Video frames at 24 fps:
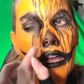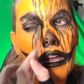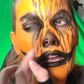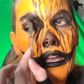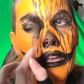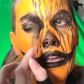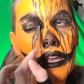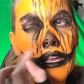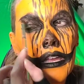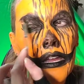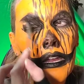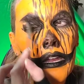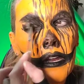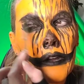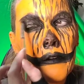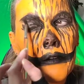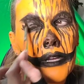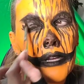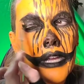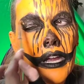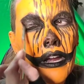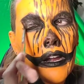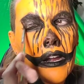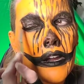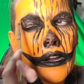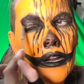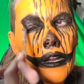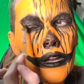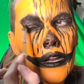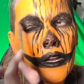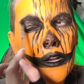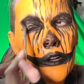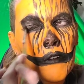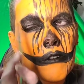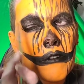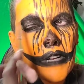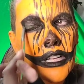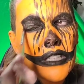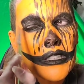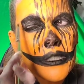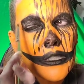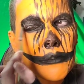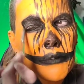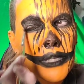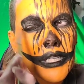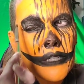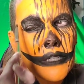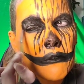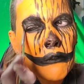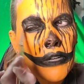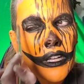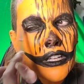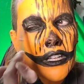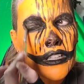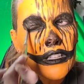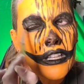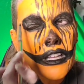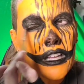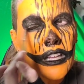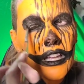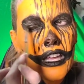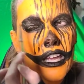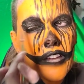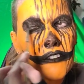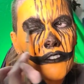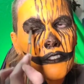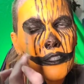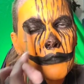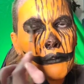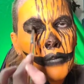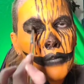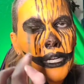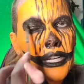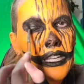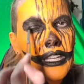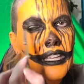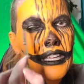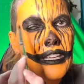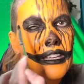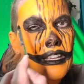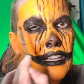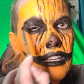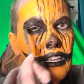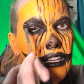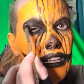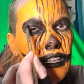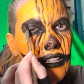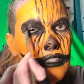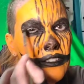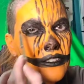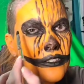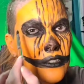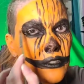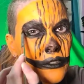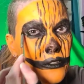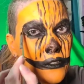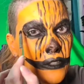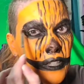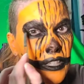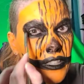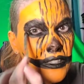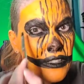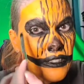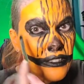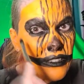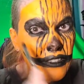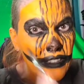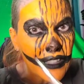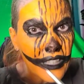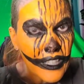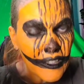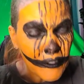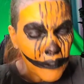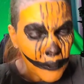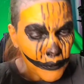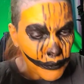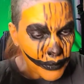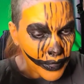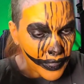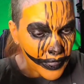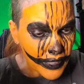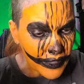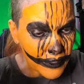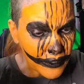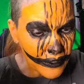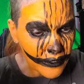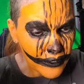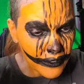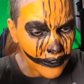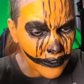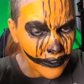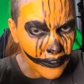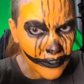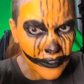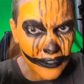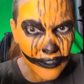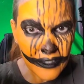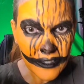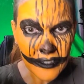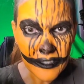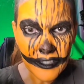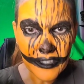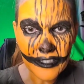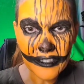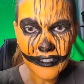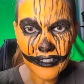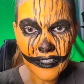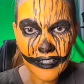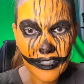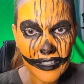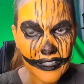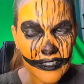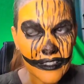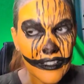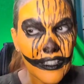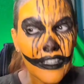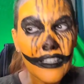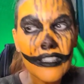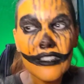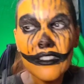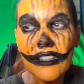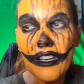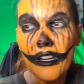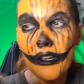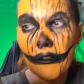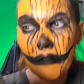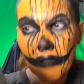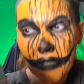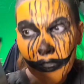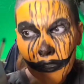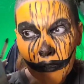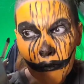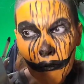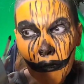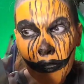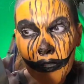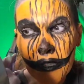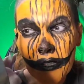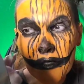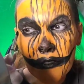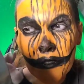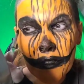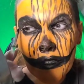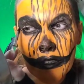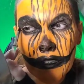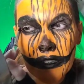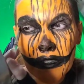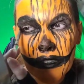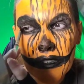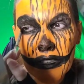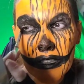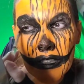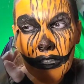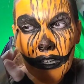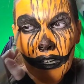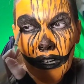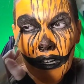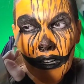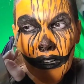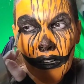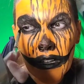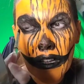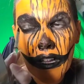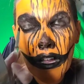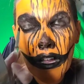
There we are. Welcome in, well, everybody. It's so great to see everybody. Seriously, it's always wonderful to see y'all.